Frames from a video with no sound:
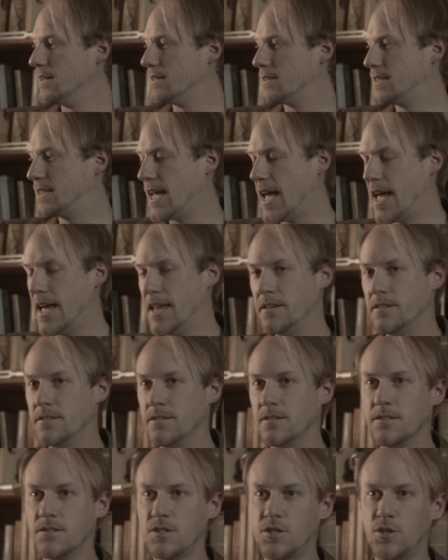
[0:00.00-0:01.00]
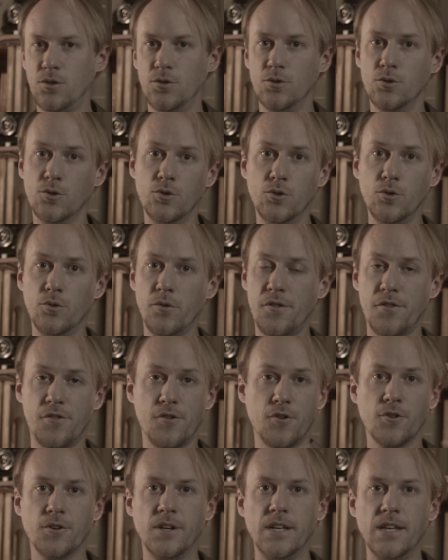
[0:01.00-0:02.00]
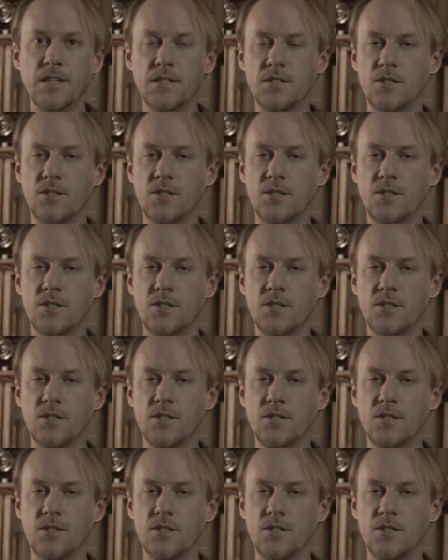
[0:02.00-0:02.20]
10 to 30